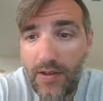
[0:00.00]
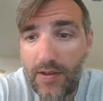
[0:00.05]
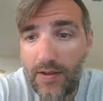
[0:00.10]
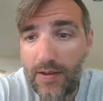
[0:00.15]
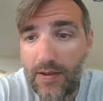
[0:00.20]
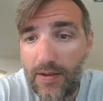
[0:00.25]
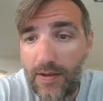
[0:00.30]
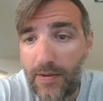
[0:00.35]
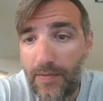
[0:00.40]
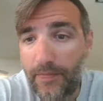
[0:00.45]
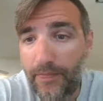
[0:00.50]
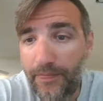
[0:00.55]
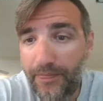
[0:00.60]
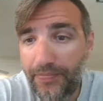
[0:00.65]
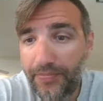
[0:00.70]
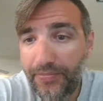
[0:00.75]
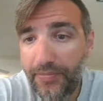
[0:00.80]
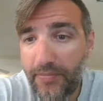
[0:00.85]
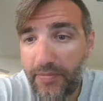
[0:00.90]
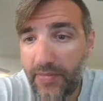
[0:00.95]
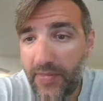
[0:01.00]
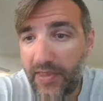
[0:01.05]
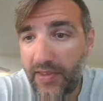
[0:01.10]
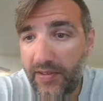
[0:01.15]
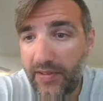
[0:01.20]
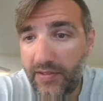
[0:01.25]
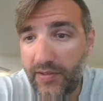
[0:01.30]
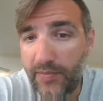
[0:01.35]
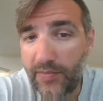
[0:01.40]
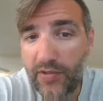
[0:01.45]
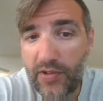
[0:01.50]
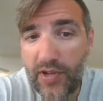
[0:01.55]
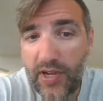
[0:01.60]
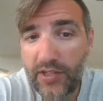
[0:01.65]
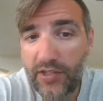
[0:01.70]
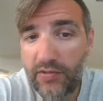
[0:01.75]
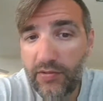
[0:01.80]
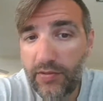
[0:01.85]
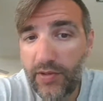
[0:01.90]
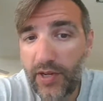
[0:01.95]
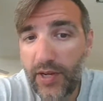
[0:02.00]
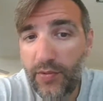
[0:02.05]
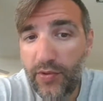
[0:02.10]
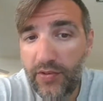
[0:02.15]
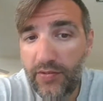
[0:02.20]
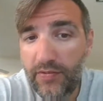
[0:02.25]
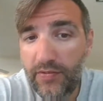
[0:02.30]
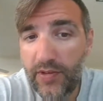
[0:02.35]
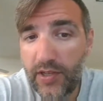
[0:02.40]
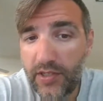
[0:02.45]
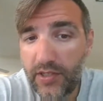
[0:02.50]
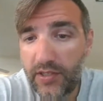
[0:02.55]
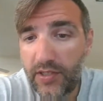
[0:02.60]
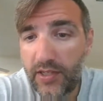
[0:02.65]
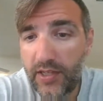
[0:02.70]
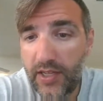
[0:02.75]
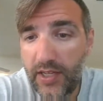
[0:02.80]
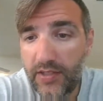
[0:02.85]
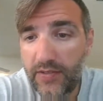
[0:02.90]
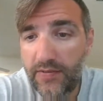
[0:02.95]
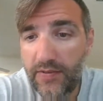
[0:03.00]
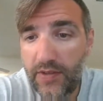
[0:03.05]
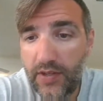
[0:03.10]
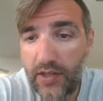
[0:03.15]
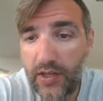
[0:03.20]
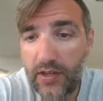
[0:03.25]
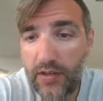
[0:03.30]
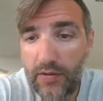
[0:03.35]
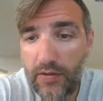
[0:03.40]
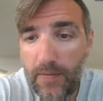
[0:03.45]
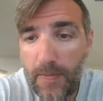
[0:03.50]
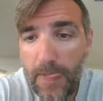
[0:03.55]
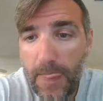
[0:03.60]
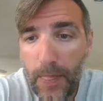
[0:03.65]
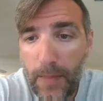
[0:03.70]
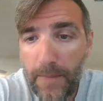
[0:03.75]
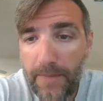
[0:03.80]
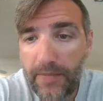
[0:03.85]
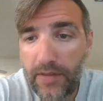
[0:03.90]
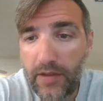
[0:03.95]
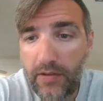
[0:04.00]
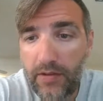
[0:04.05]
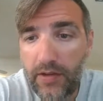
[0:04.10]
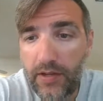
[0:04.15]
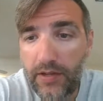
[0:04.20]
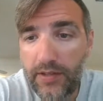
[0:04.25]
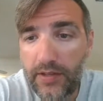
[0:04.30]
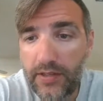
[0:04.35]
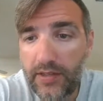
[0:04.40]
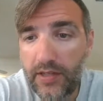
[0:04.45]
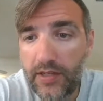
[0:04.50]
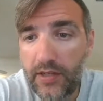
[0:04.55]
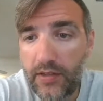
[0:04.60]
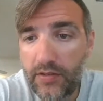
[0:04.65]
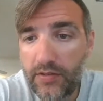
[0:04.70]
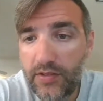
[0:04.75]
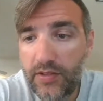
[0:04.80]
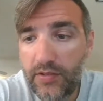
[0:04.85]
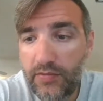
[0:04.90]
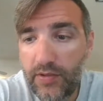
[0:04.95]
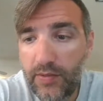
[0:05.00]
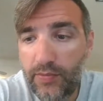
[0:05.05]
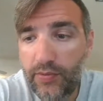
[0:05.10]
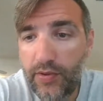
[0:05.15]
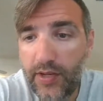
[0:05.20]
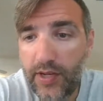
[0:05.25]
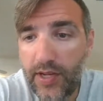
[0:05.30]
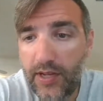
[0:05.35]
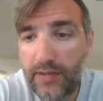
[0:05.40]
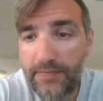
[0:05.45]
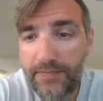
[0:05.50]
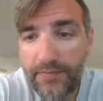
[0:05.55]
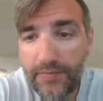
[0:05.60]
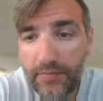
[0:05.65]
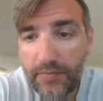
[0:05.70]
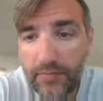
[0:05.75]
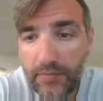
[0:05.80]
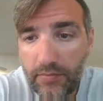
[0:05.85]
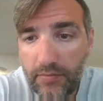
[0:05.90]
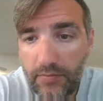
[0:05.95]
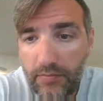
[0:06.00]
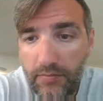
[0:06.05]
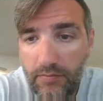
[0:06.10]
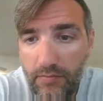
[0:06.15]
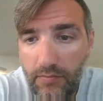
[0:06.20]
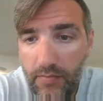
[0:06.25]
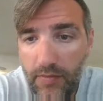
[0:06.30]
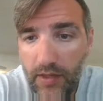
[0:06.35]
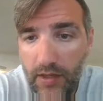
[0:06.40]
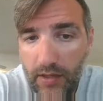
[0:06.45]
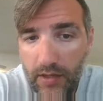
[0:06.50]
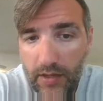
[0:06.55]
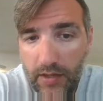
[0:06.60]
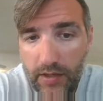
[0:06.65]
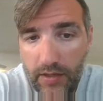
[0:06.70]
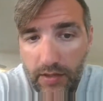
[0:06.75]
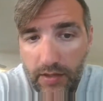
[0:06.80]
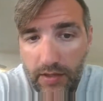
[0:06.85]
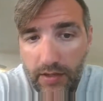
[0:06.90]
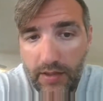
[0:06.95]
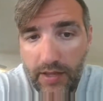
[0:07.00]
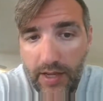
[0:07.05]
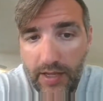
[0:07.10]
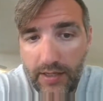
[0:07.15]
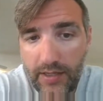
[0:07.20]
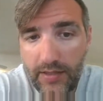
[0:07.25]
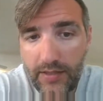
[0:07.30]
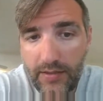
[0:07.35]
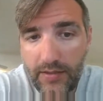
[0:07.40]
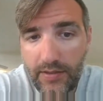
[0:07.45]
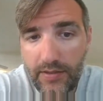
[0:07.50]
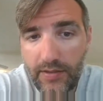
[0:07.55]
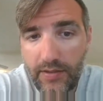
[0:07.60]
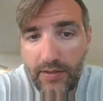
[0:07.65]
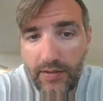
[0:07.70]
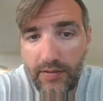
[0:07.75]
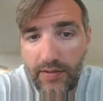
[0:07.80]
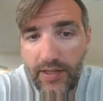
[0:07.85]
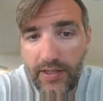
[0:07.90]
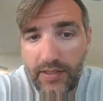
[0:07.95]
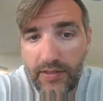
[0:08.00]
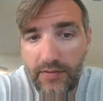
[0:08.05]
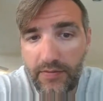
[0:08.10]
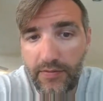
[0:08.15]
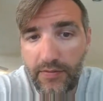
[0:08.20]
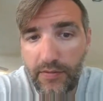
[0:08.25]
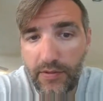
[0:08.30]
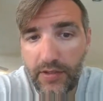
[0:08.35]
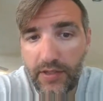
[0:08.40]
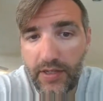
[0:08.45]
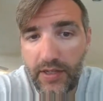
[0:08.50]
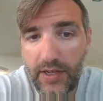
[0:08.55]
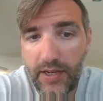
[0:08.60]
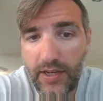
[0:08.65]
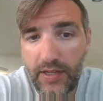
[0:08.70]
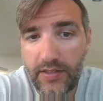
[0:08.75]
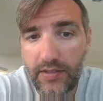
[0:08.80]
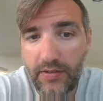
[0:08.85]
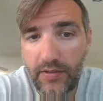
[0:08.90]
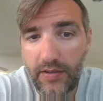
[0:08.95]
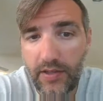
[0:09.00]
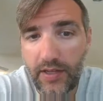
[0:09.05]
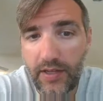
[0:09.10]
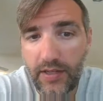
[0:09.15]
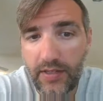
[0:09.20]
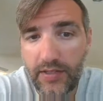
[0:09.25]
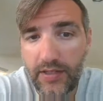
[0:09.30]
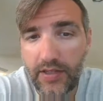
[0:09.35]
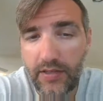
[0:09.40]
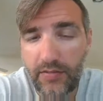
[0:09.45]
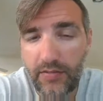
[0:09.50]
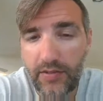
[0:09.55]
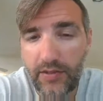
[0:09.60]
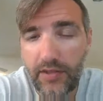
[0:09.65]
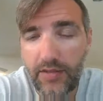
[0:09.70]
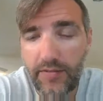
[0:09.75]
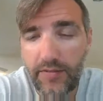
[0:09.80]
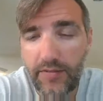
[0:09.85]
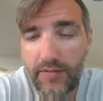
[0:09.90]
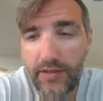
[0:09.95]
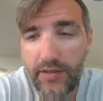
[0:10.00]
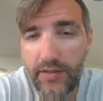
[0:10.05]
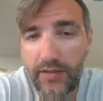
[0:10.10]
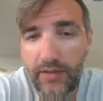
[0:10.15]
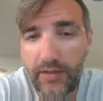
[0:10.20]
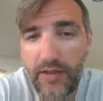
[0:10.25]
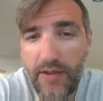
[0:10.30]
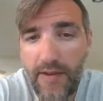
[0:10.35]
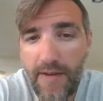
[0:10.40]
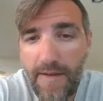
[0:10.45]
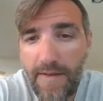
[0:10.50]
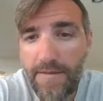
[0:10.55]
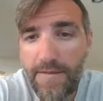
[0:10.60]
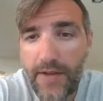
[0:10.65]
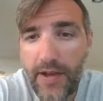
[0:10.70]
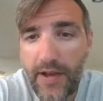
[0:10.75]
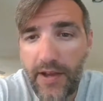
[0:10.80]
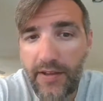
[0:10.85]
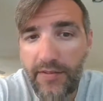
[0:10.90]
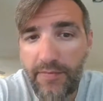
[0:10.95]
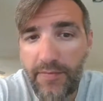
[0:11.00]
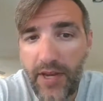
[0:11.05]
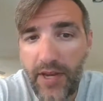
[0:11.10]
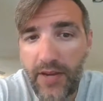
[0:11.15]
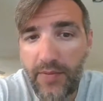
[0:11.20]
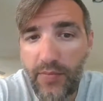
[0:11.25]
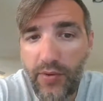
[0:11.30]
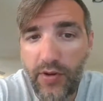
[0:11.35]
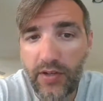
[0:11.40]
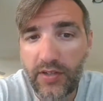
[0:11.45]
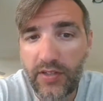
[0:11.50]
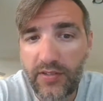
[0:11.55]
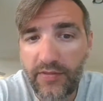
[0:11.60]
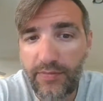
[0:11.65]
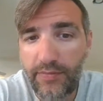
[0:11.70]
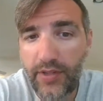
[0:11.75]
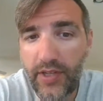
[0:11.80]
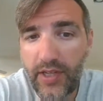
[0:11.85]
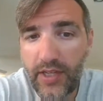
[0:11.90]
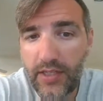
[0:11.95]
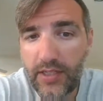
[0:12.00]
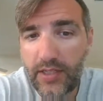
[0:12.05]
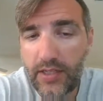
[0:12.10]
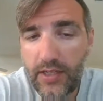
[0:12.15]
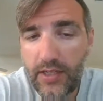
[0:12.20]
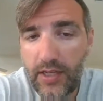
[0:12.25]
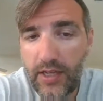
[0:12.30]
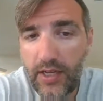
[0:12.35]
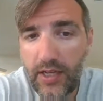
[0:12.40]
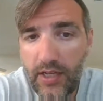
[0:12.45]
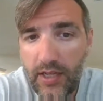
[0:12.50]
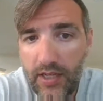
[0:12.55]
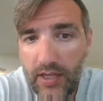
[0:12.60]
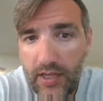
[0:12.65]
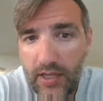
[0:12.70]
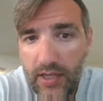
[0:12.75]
Um, so I'm glad you were able to watch today's video on the sales that we put out, and that is the lesson for today. So like I said, I was covering the 5 main parts of plants today